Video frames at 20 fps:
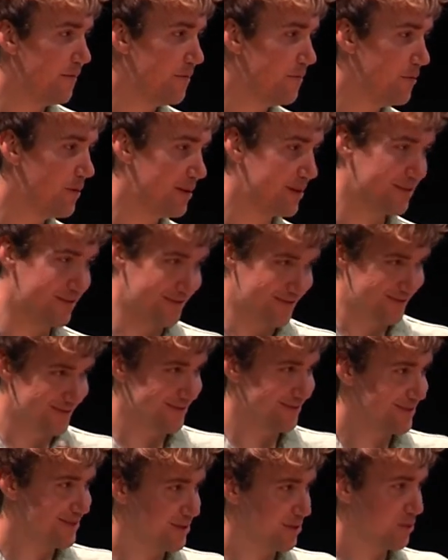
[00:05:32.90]
One
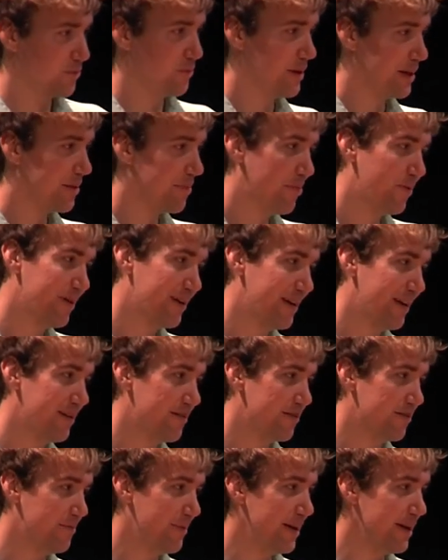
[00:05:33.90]
quick point I
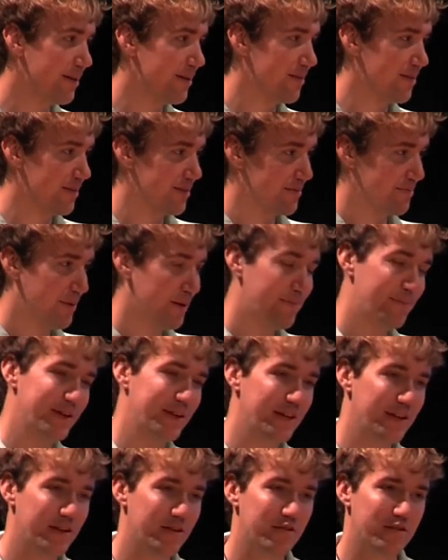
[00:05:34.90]
should make, this public
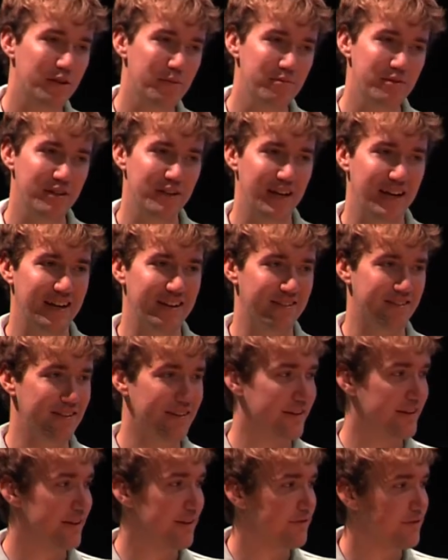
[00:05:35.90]
key encryption
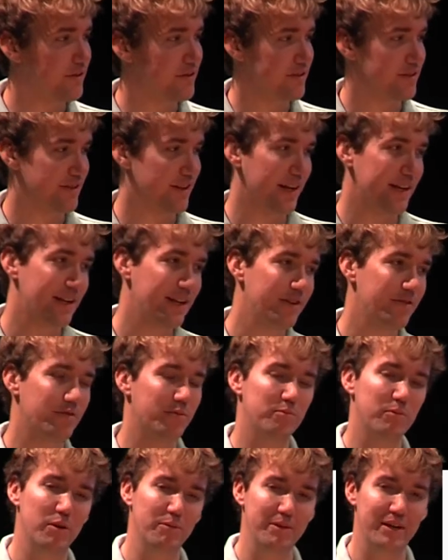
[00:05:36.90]
actually differs slightly
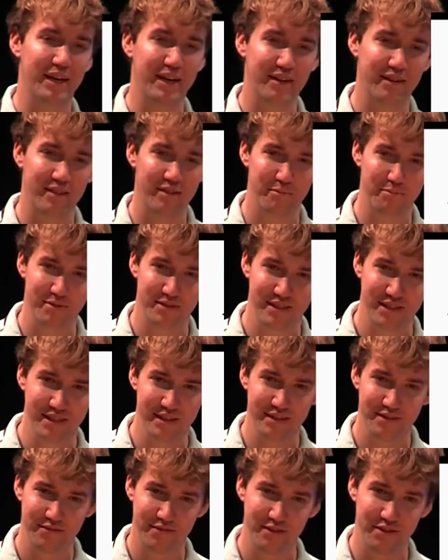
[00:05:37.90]
from what we had in the
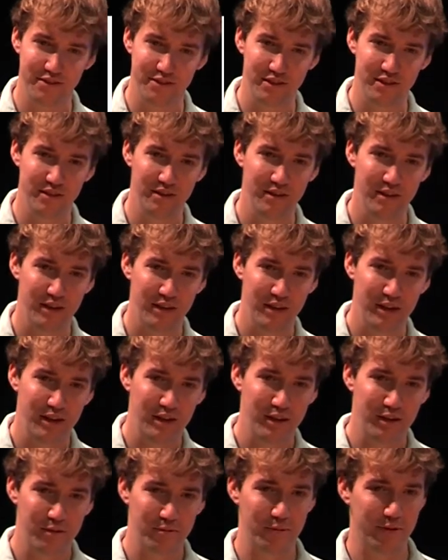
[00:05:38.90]
proceedings version.
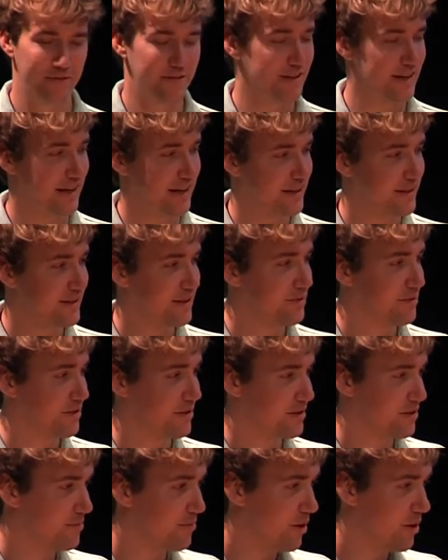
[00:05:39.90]
We realized there was
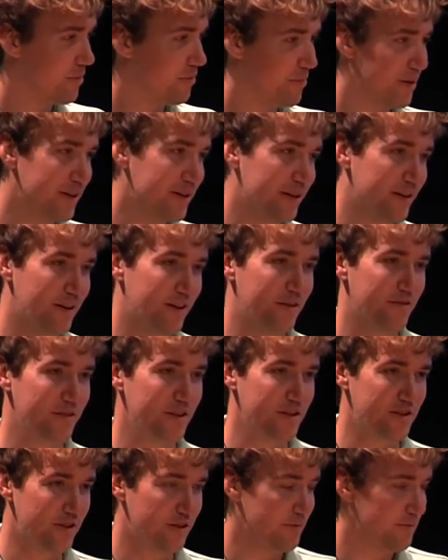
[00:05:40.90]
a small bug in our
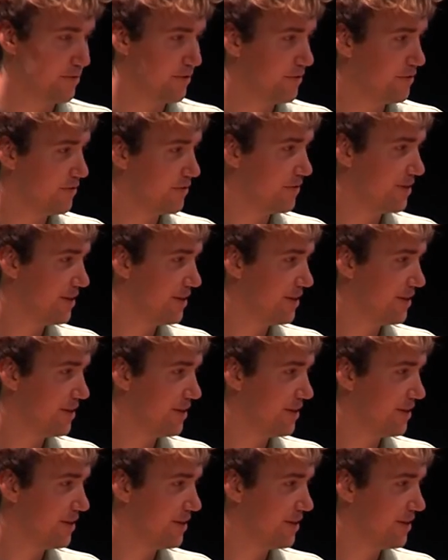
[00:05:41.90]
original proof.